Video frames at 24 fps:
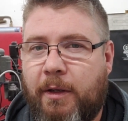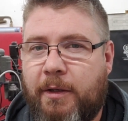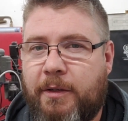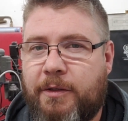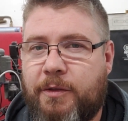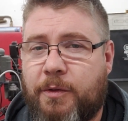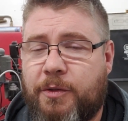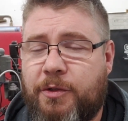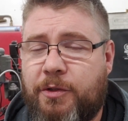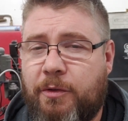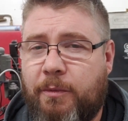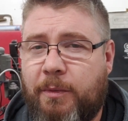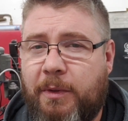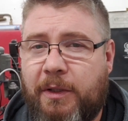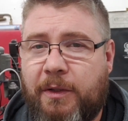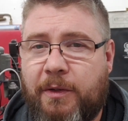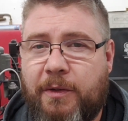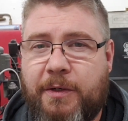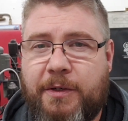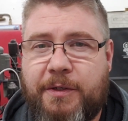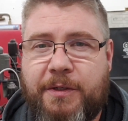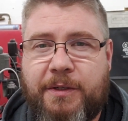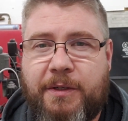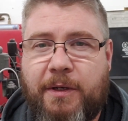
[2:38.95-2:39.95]
So assuming
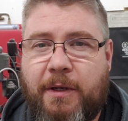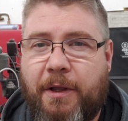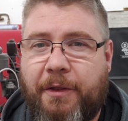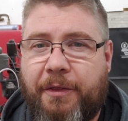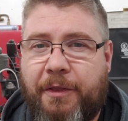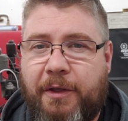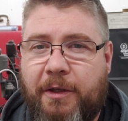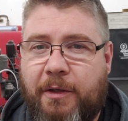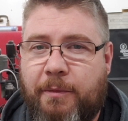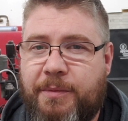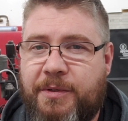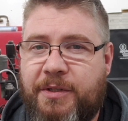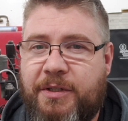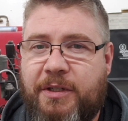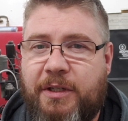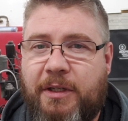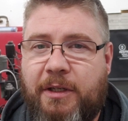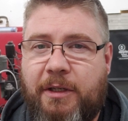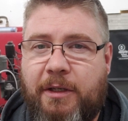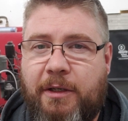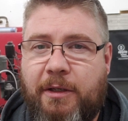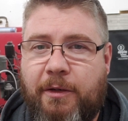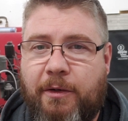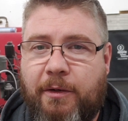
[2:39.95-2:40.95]
there's nothing
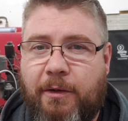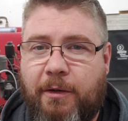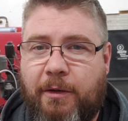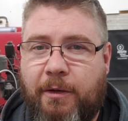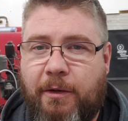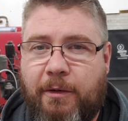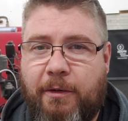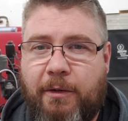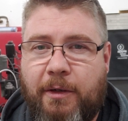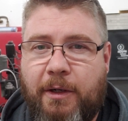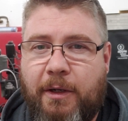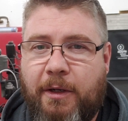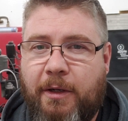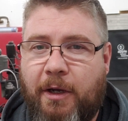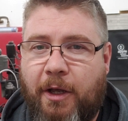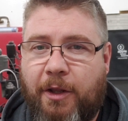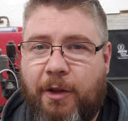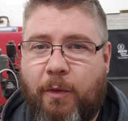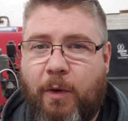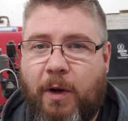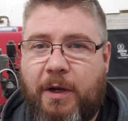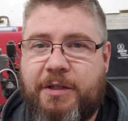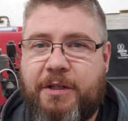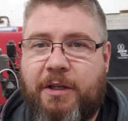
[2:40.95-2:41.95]
obscene or
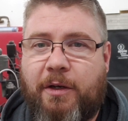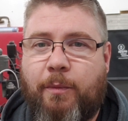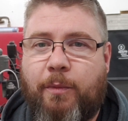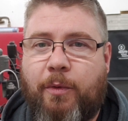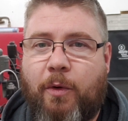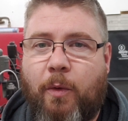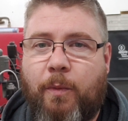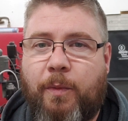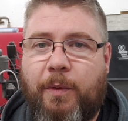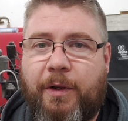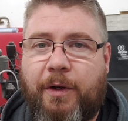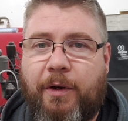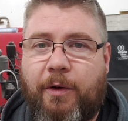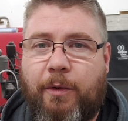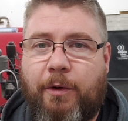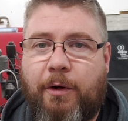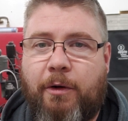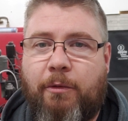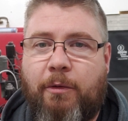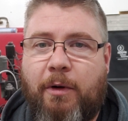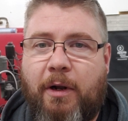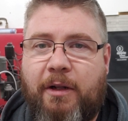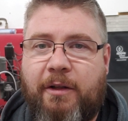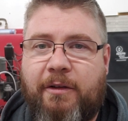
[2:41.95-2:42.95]
otherwise inappropriate or
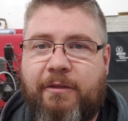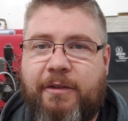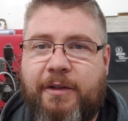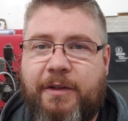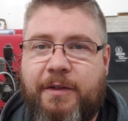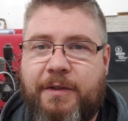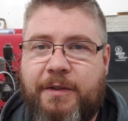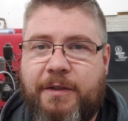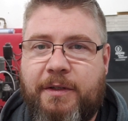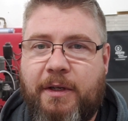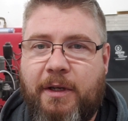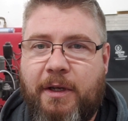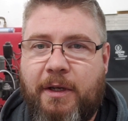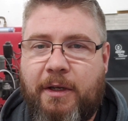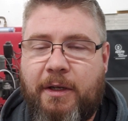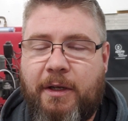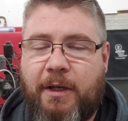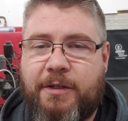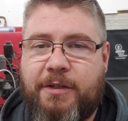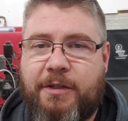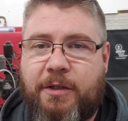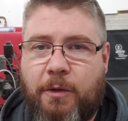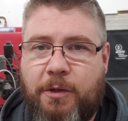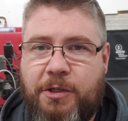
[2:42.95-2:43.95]
irrelevant
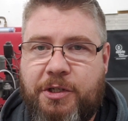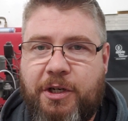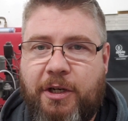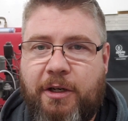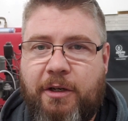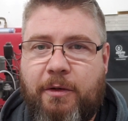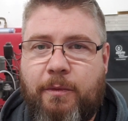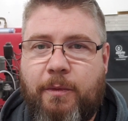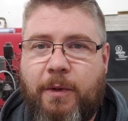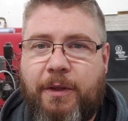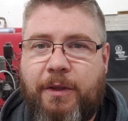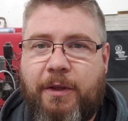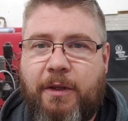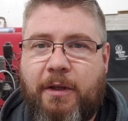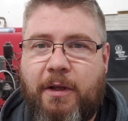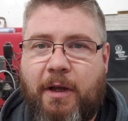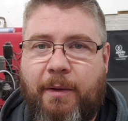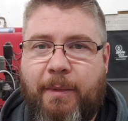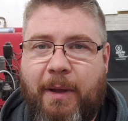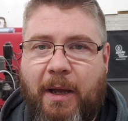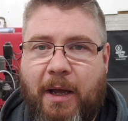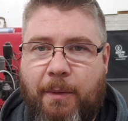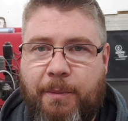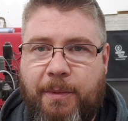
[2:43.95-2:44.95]
associated with it,
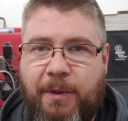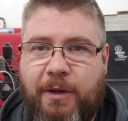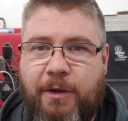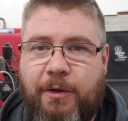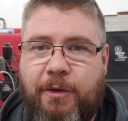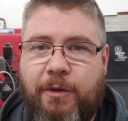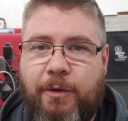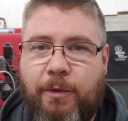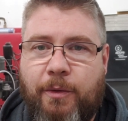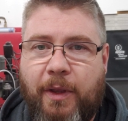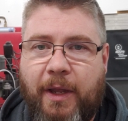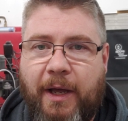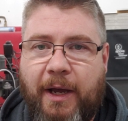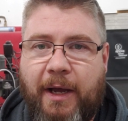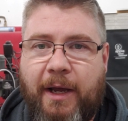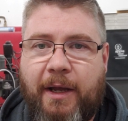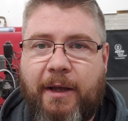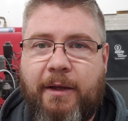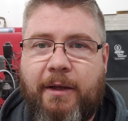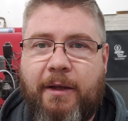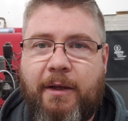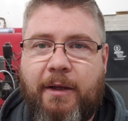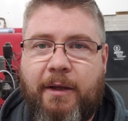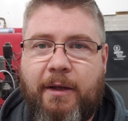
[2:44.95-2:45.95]
I'm happy to do
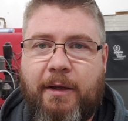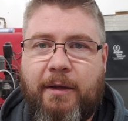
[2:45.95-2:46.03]
that.